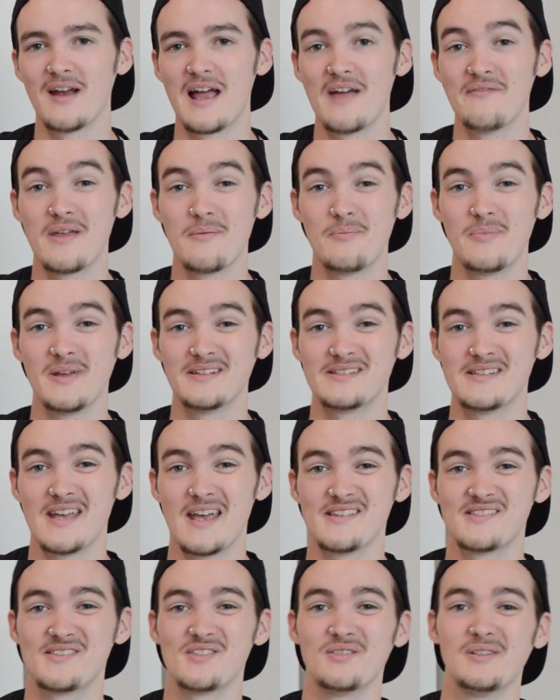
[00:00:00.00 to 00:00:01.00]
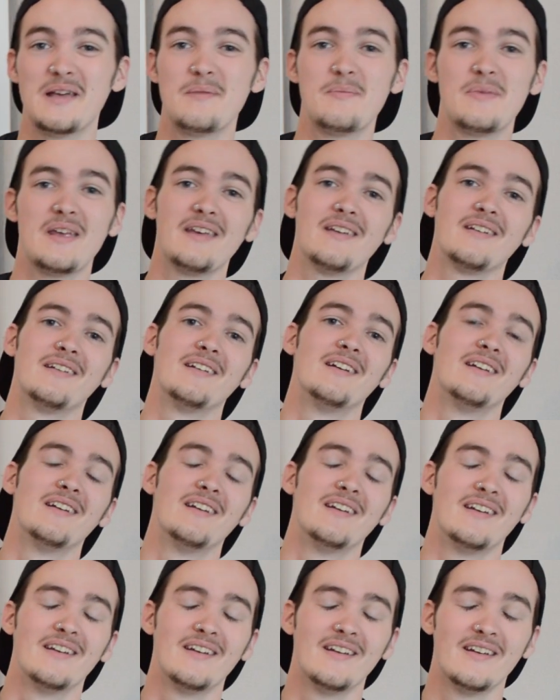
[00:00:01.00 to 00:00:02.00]
I have that big test, so let me,
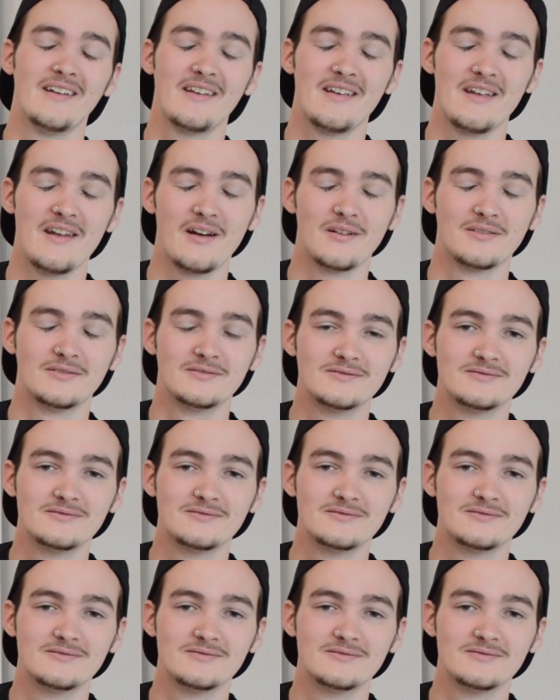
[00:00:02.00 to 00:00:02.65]
you know,